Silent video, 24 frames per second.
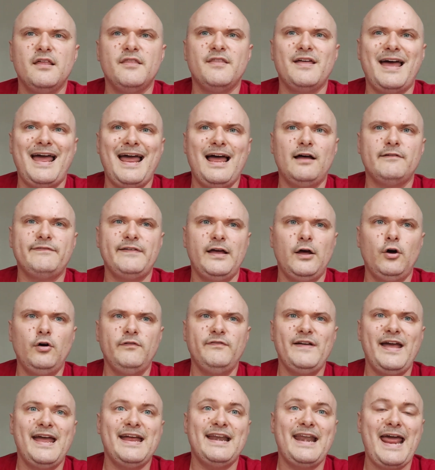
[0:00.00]
The
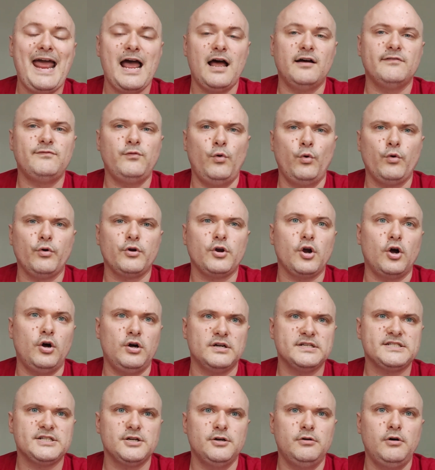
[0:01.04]
half-elf and half-orc
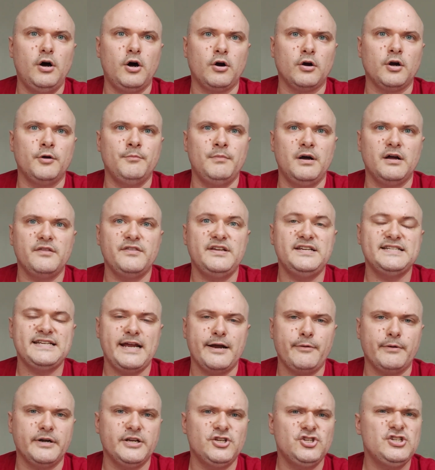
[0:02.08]
also are among these
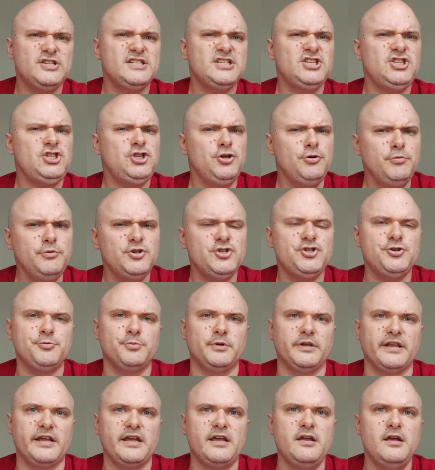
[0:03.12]
heritages,
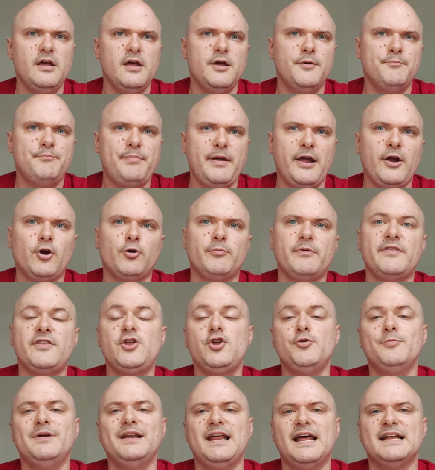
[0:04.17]
usually paired with
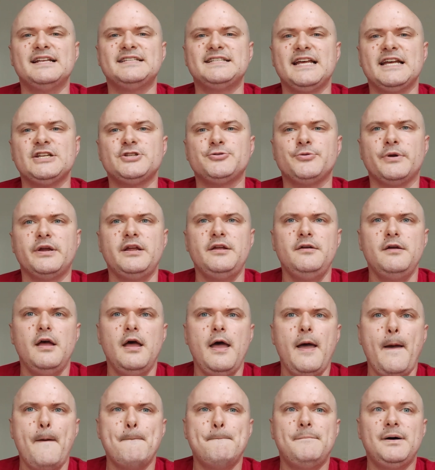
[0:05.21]
human ancestry,
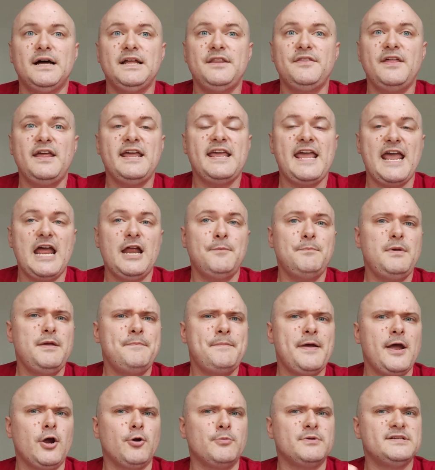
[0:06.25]
but they can be
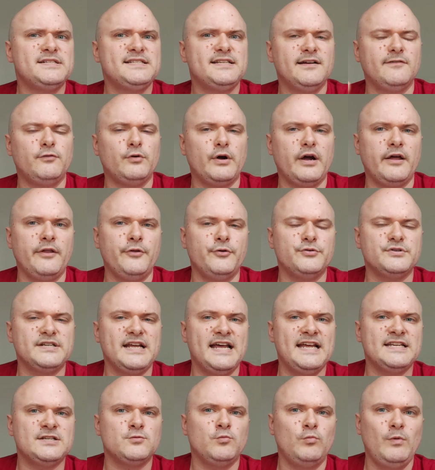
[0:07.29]
paired with several others
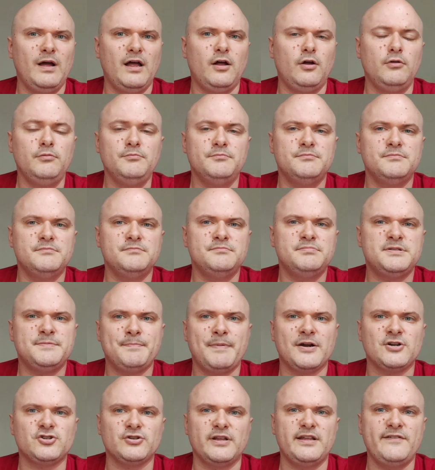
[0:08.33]
as well,
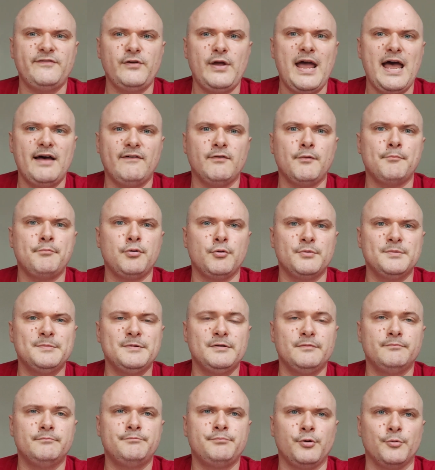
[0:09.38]
especially if you have a
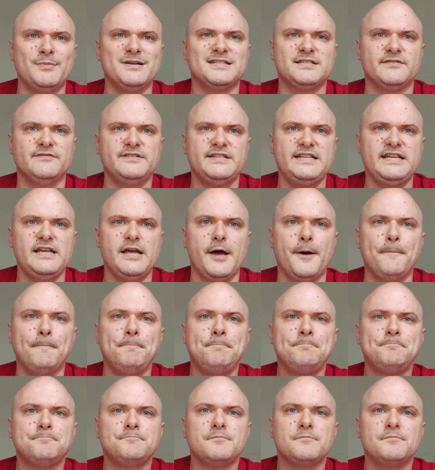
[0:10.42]
permissive DM.